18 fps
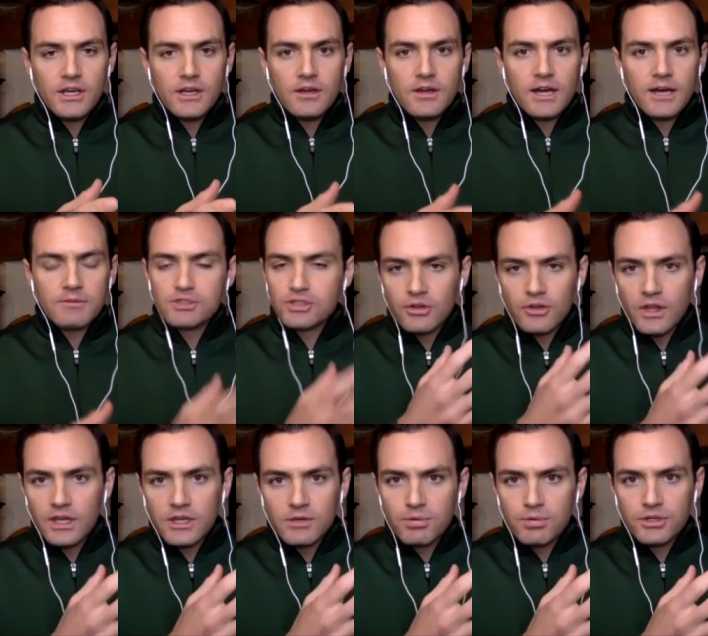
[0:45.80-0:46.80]
I'm sure they
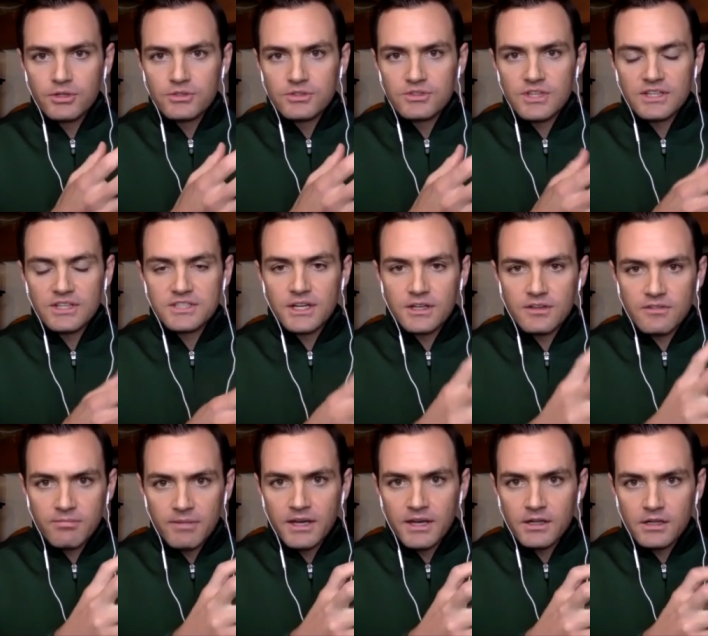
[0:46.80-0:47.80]
could produce a ton of
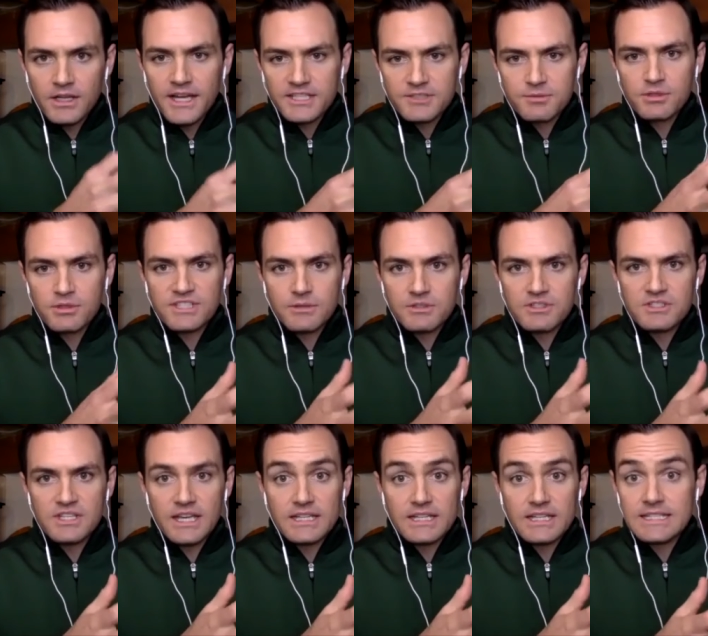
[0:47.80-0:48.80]
medical experts that would
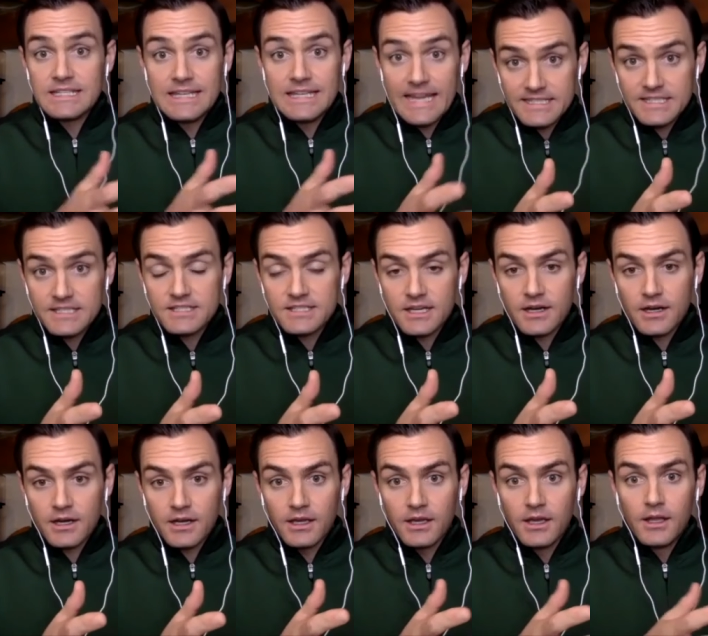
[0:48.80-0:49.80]
say it's
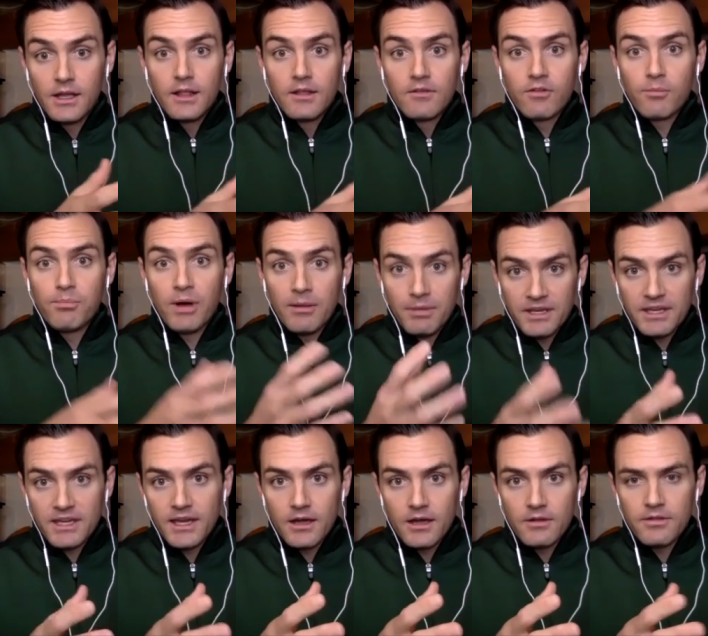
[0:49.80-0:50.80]
necessary for public
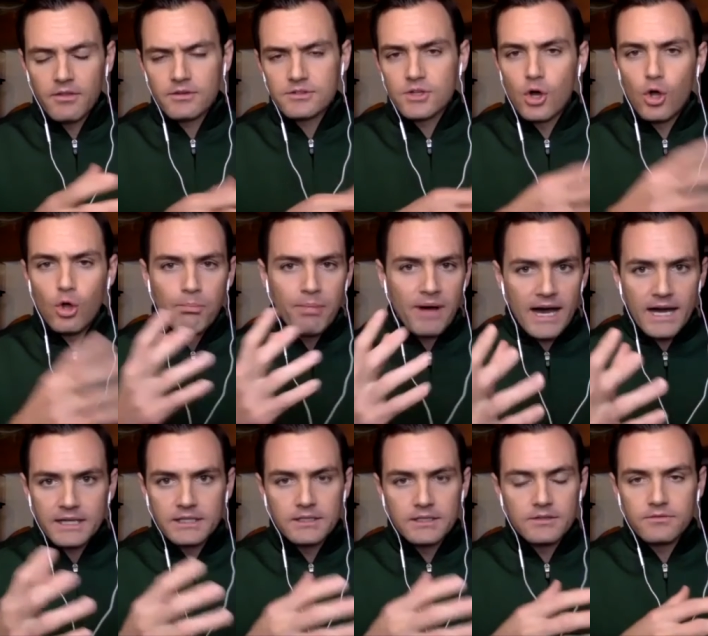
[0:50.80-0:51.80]
health. And there's a whole
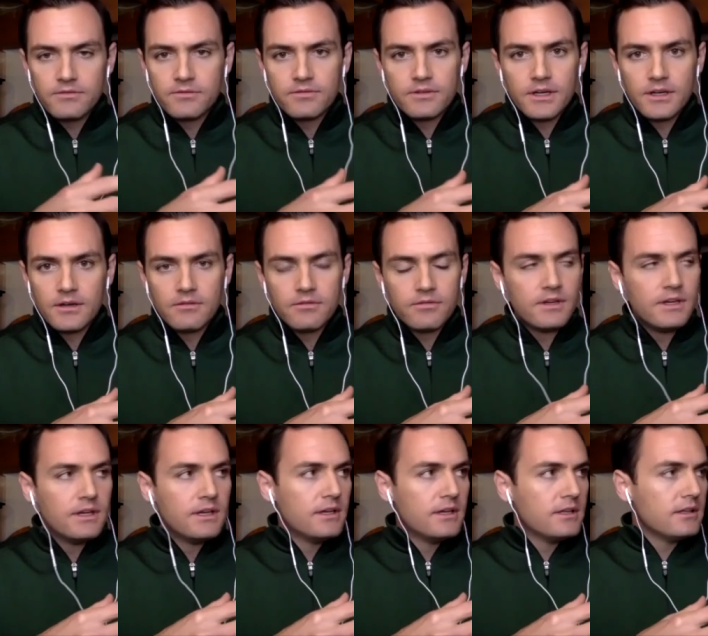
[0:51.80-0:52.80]
body of, of
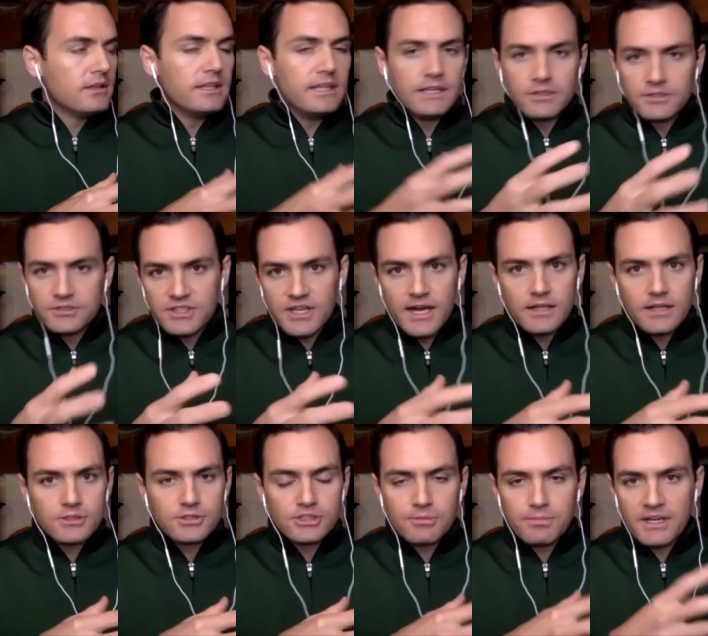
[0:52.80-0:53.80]
legal
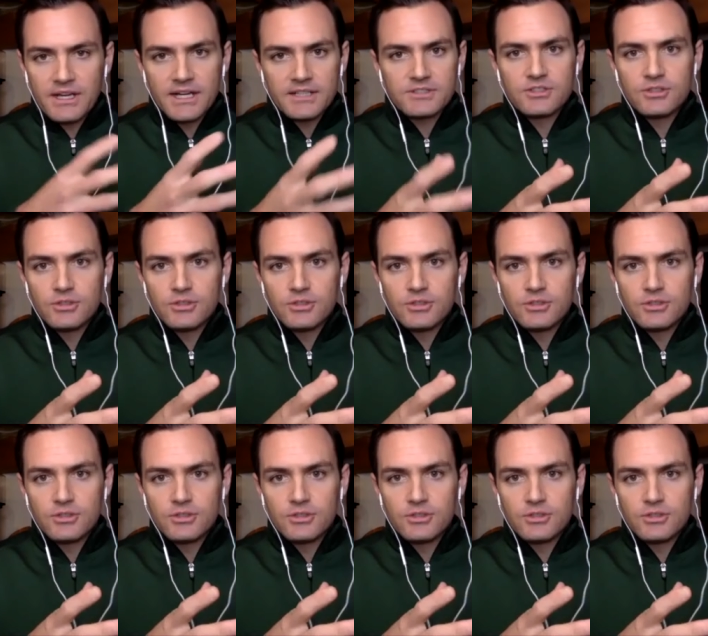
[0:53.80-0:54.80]
scholarship and
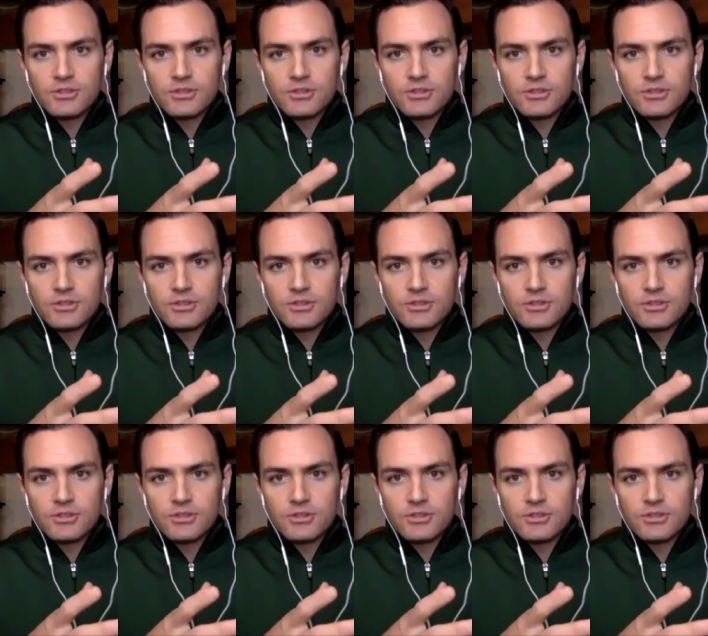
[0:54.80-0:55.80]
constitutional scholarship that does
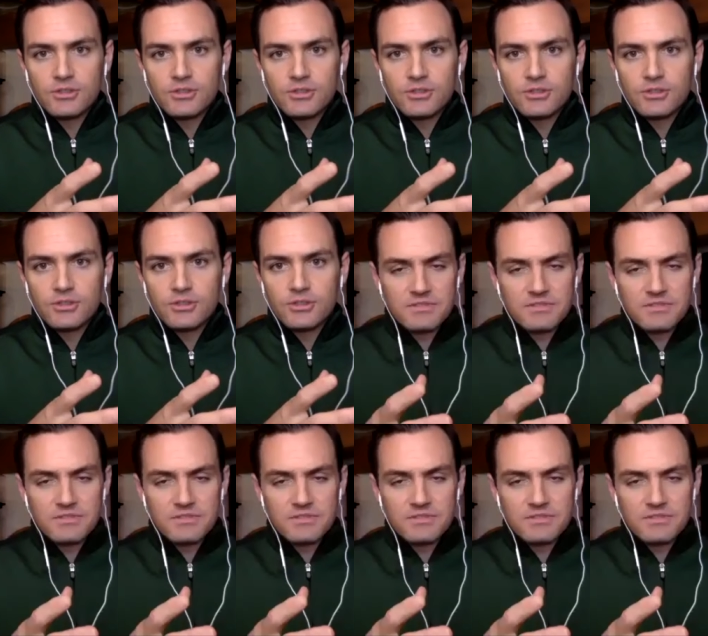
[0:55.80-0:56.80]
justify that in some
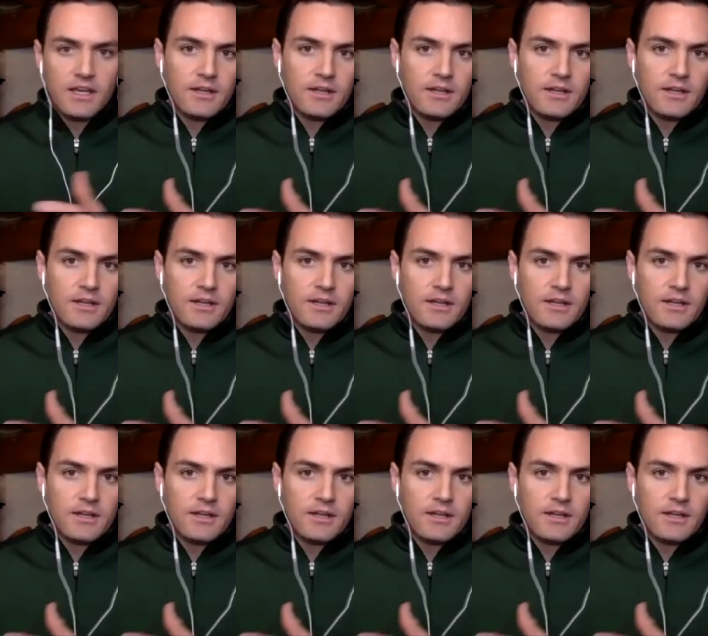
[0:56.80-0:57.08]
sense.